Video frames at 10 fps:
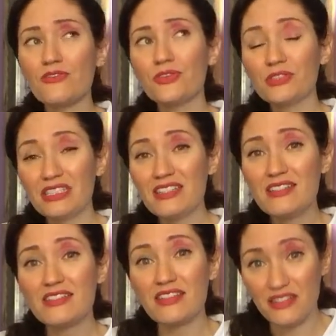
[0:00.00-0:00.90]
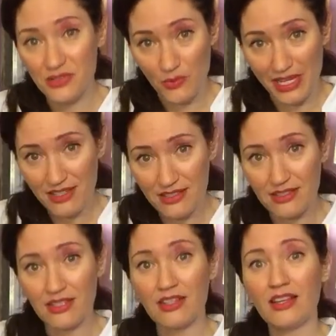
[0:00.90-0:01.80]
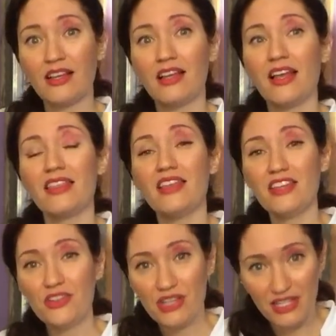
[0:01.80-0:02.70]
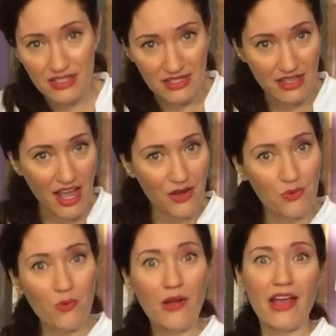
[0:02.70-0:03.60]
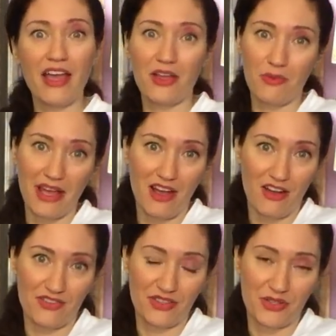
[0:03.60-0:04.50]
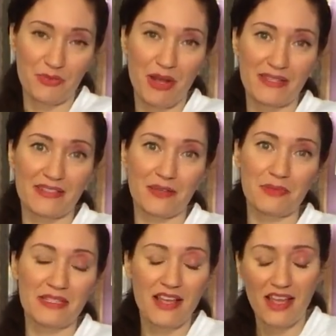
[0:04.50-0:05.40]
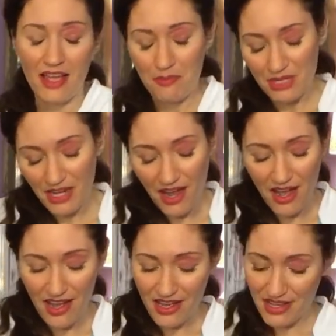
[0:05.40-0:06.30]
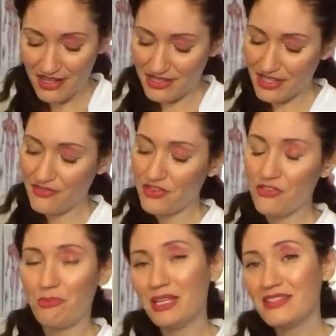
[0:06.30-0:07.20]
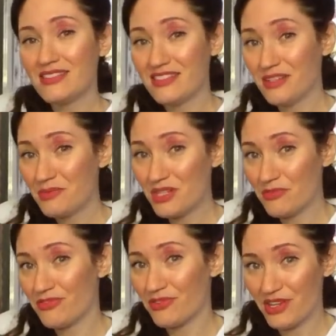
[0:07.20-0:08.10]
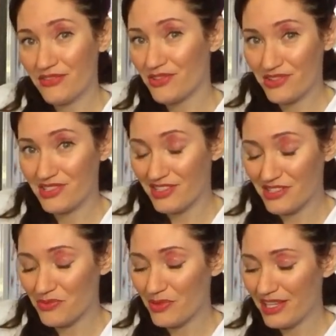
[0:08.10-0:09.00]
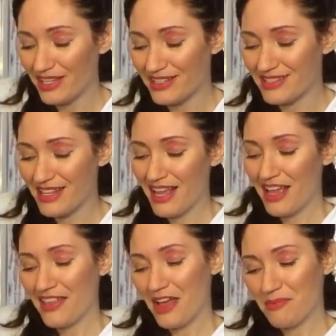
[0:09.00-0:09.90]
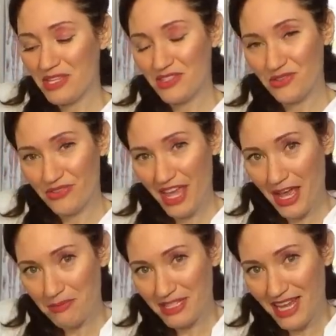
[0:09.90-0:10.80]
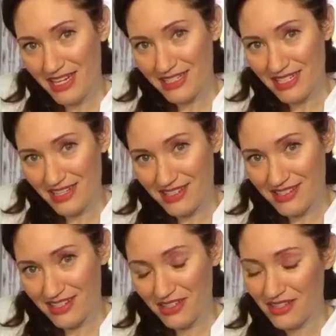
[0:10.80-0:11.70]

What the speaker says: for at least 6 weeks, then you can slack way, way off on those press-ups. Because if you've been symptom-free for 6 weeks, that means you've kept that disc